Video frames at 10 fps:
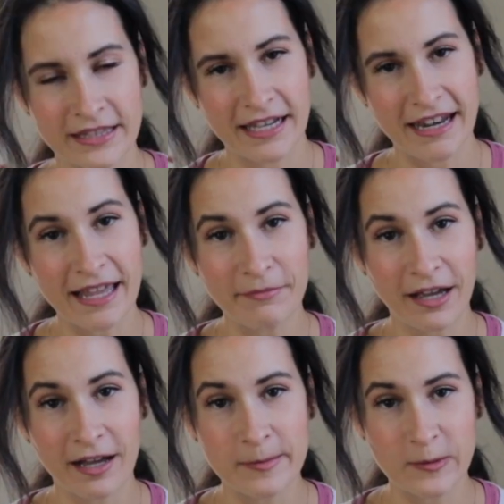The
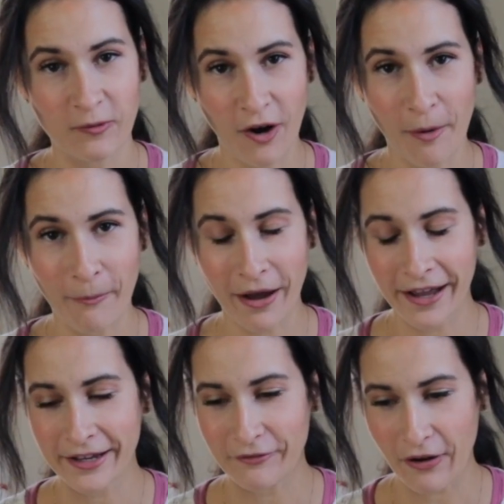name comes from
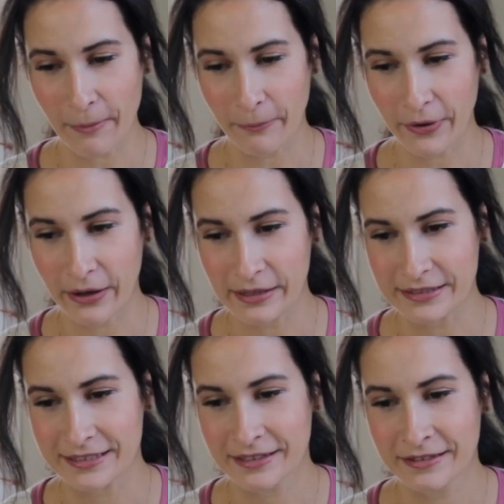my grandpa's